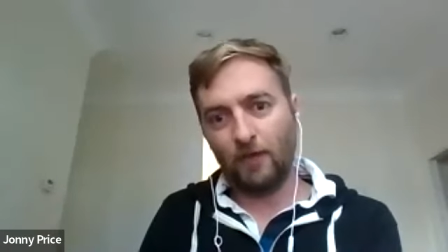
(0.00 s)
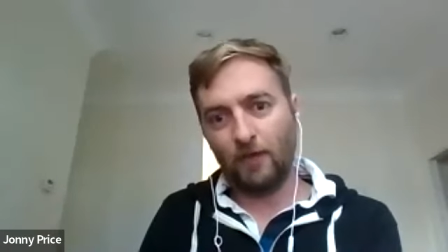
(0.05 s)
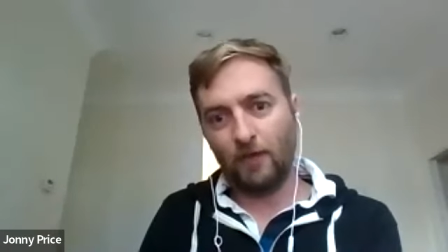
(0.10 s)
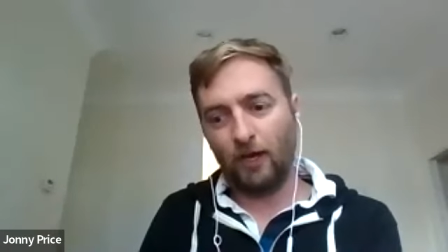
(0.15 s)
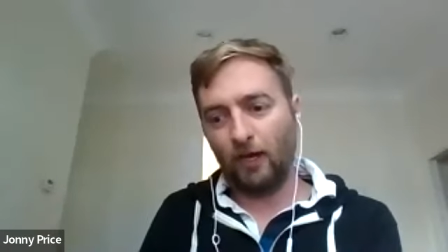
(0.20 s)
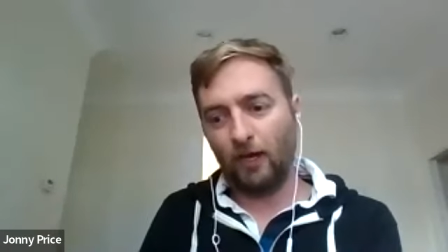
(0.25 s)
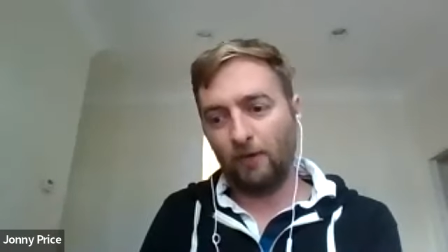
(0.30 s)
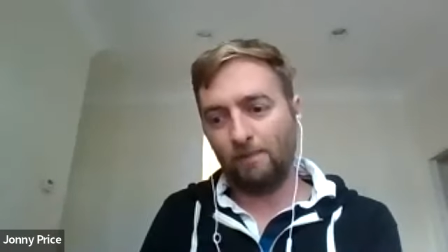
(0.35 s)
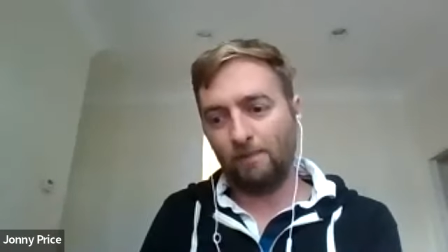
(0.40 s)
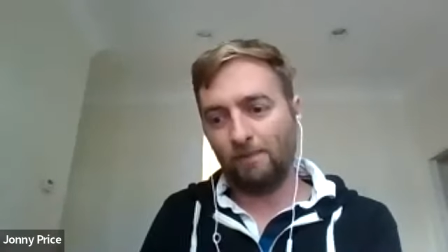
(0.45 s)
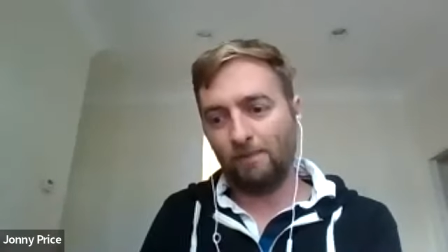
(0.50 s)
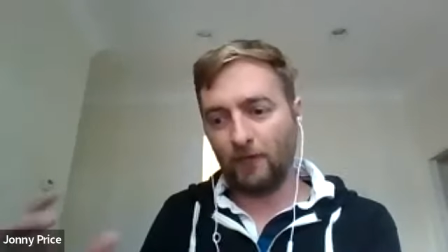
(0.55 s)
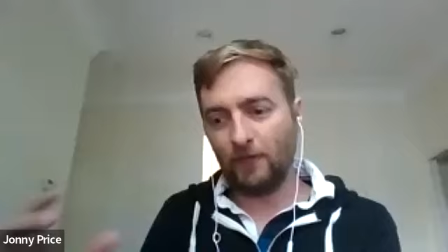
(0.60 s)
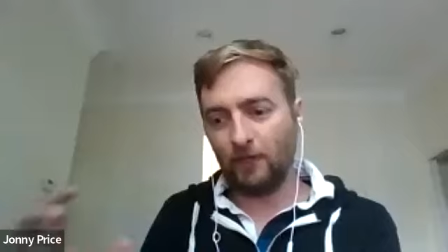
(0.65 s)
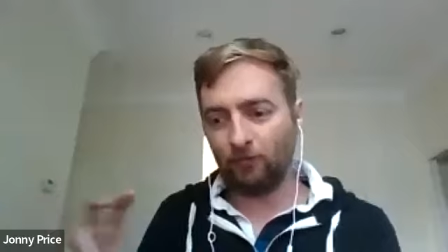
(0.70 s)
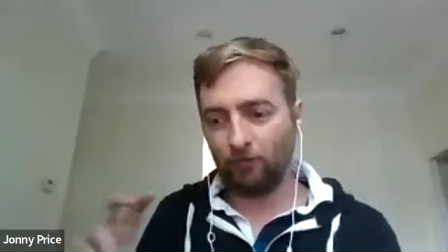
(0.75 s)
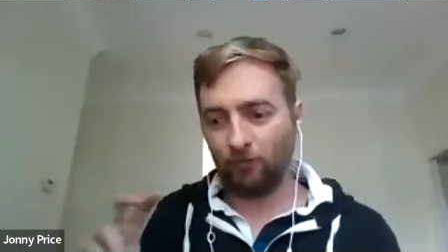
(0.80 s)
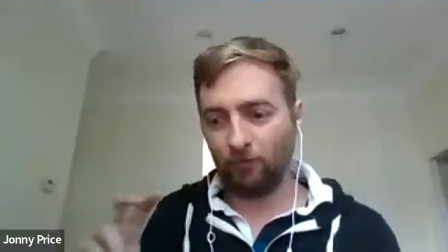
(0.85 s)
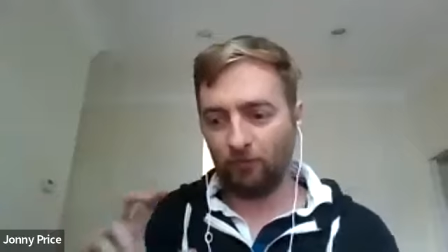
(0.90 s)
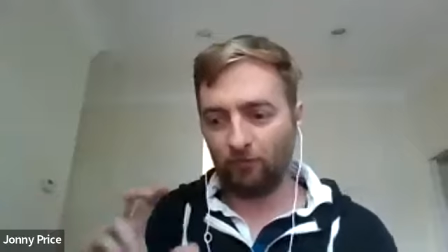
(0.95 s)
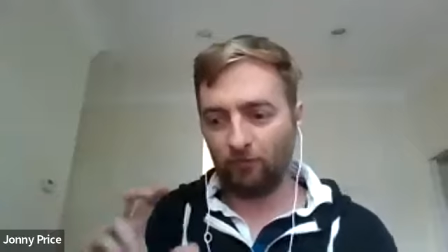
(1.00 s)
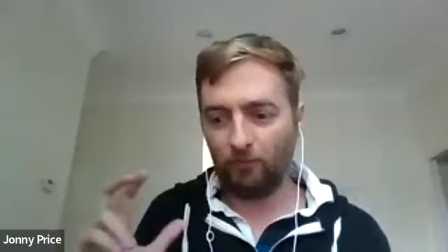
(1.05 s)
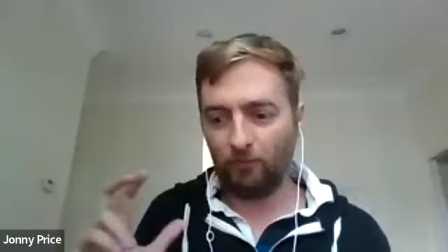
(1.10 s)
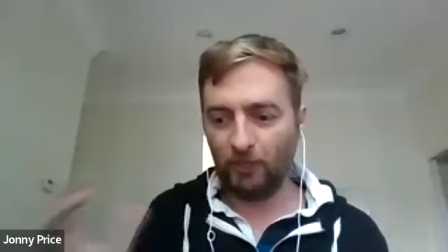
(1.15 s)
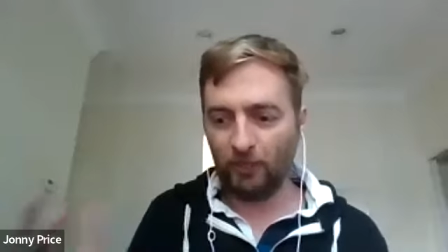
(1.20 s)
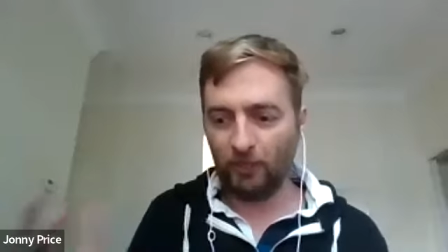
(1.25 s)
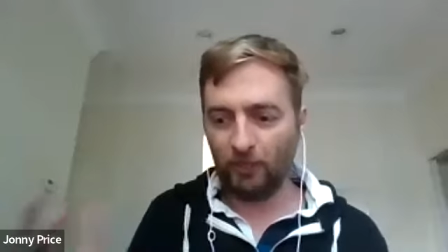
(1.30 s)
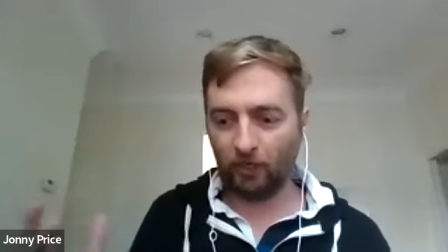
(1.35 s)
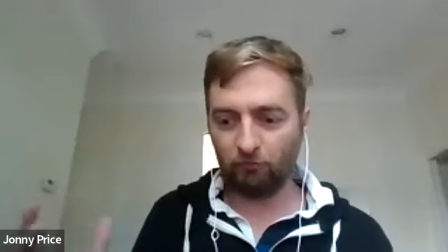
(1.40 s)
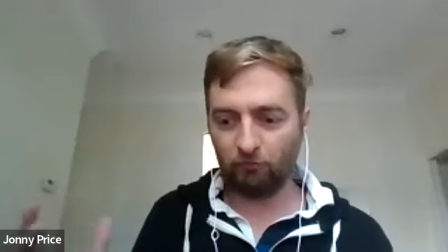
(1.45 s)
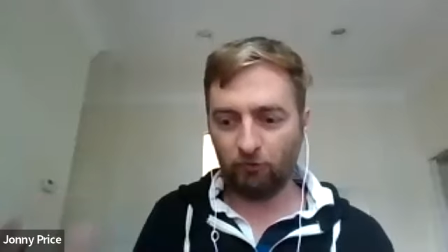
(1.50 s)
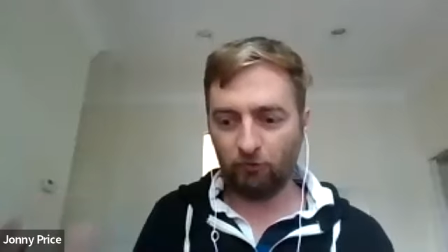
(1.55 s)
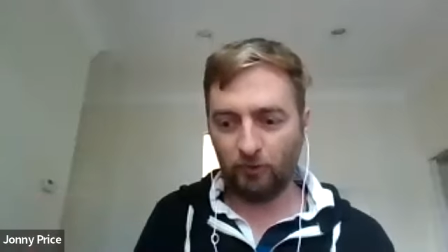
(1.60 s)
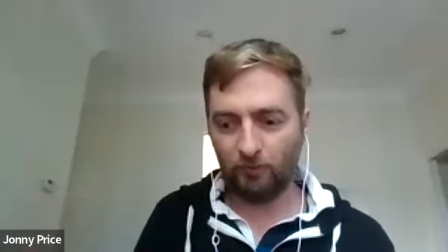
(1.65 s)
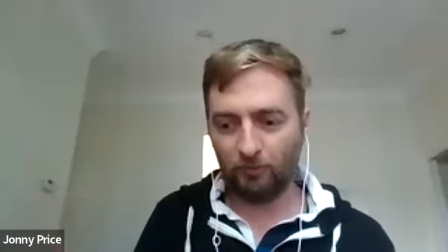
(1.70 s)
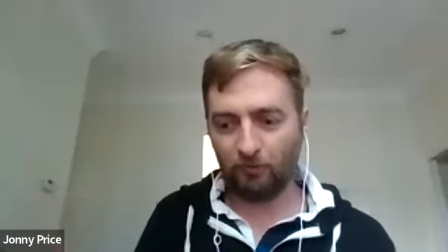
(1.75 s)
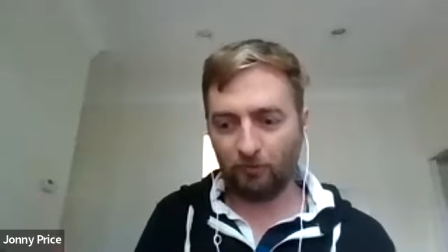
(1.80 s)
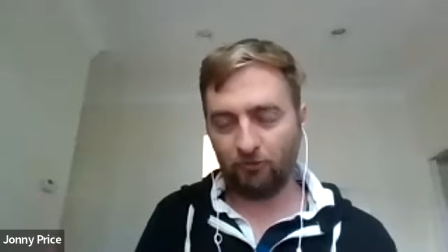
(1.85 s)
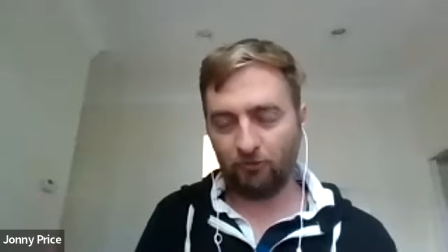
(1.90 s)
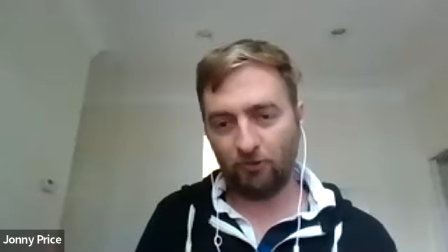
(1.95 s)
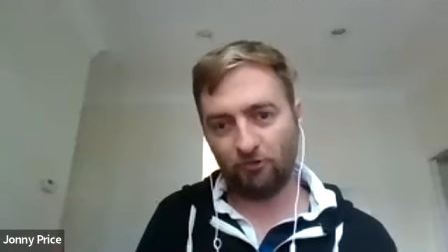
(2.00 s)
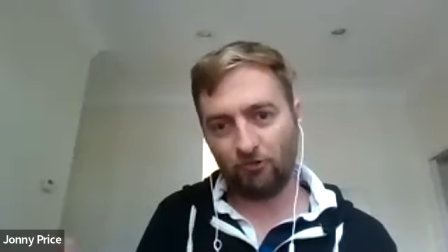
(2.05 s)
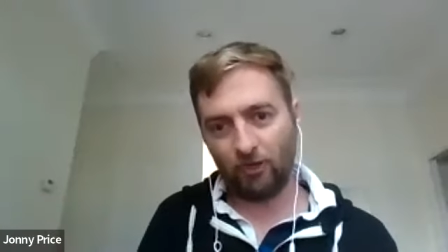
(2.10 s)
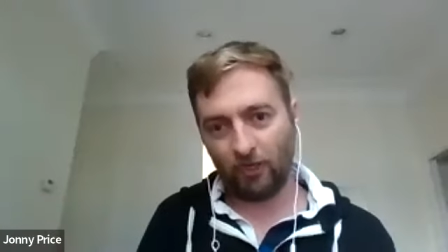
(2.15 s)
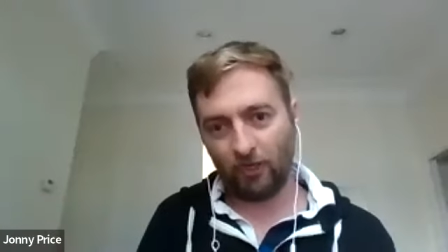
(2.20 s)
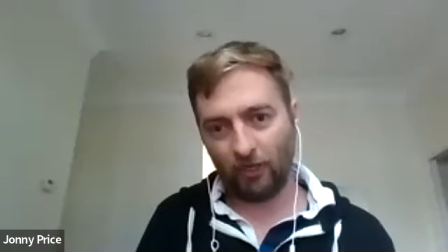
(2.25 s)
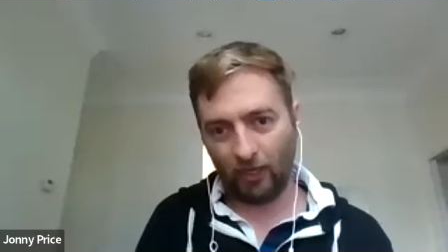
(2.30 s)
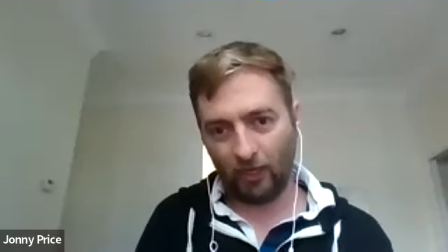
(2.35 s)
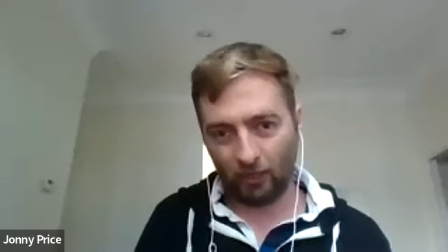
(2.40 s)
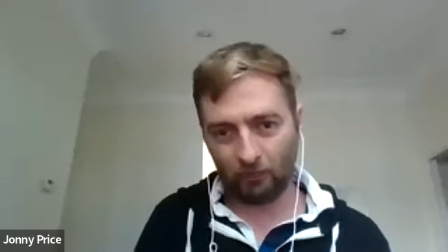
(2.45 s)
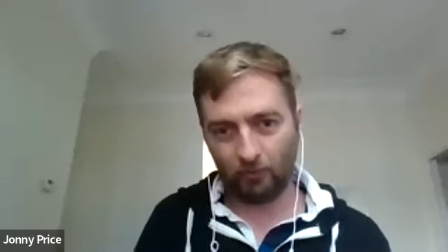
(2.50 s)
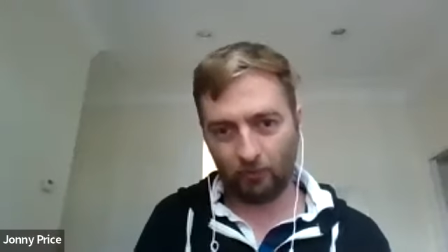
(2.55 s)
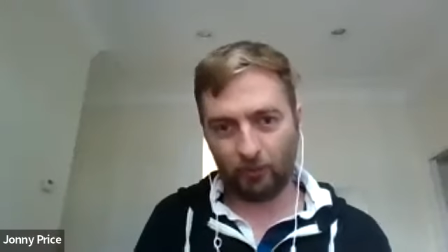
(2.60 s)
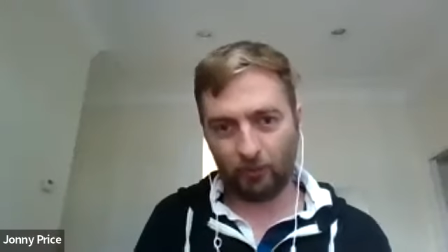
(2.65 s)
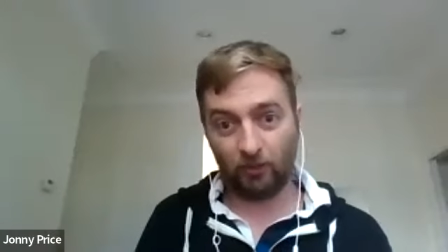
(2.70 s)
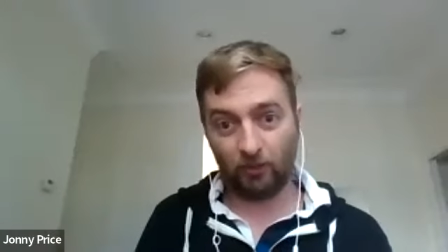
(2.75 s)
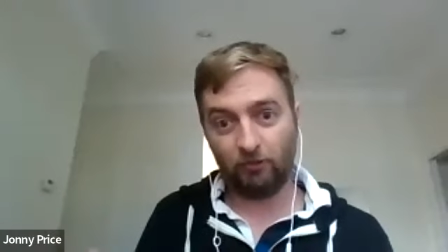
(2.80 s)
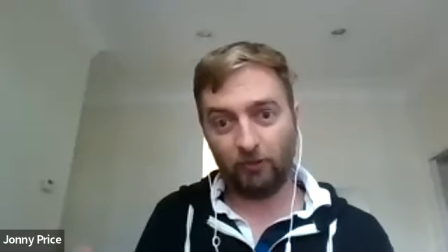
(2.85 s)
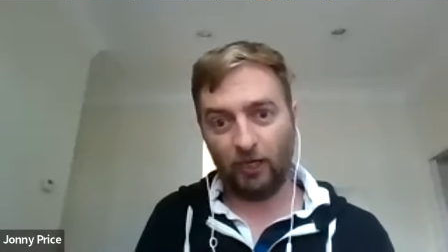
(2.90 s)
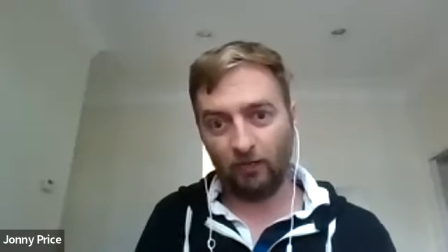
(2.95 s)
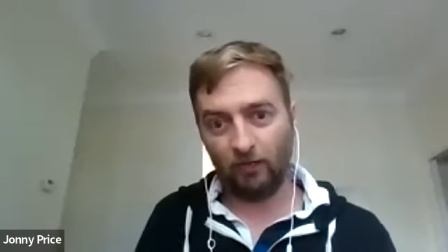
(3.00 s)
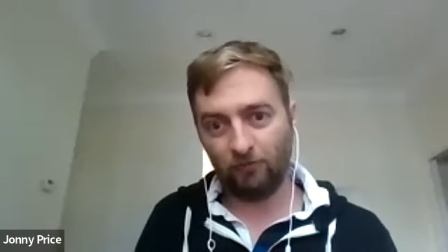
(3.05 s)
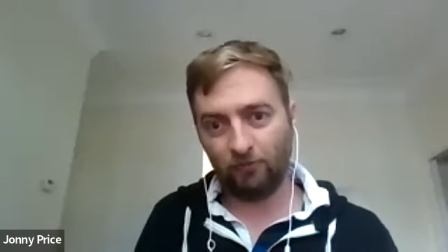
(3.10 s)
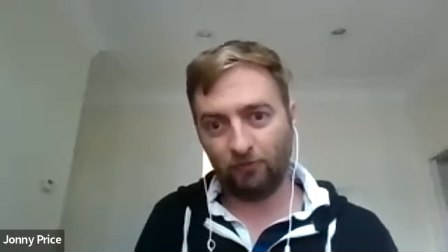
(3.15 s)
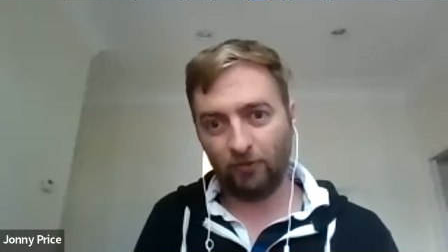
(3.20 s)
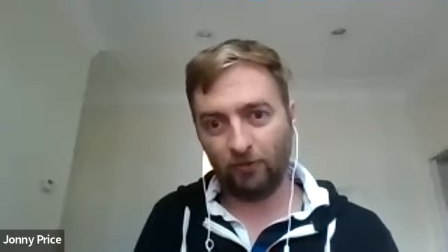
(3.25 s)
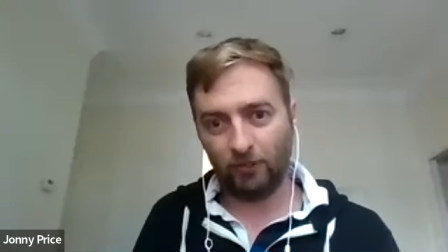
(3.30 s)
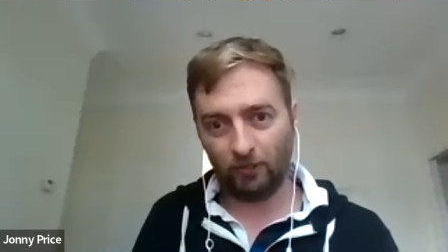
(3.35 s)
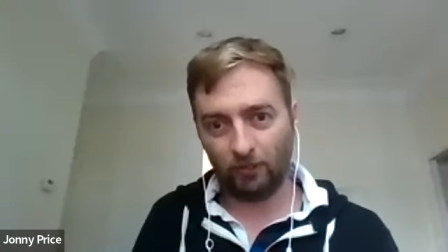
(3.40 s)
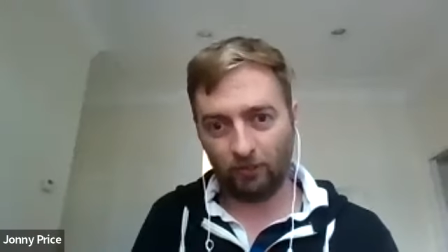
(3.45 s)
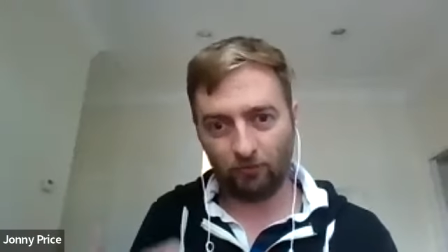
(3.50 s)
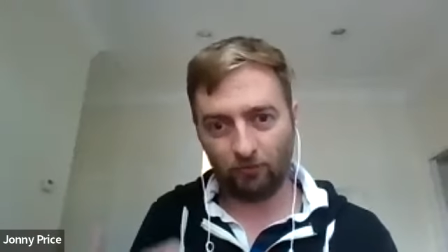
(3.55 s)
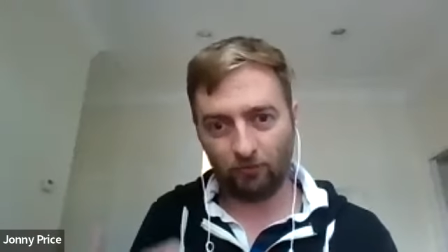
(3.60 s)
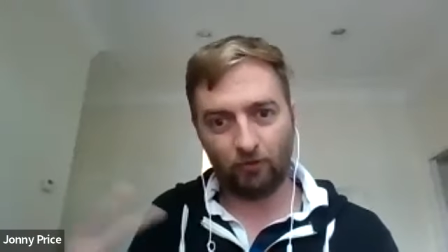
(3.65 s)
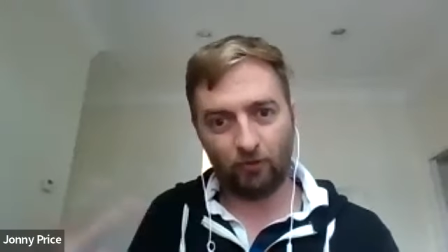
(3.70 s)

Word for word: Um, and so for me, kind of repositioning equity crowdfunding as,